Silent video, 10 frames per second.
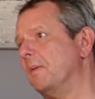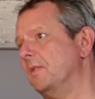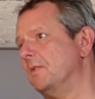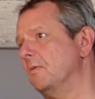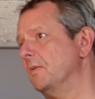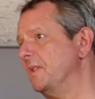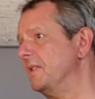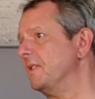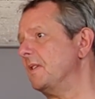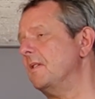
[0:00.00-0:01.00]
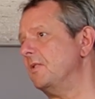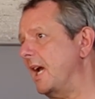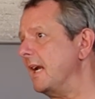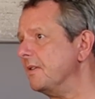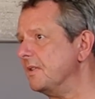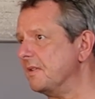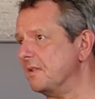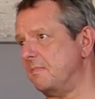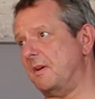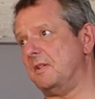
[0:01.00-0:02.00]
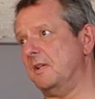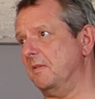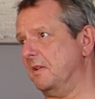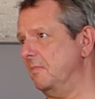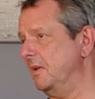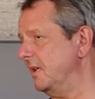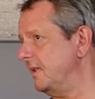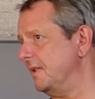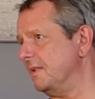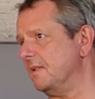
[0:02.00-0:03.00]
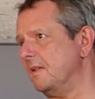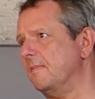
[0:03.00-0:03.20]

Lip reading: which causes its own challenges, especially with communities and so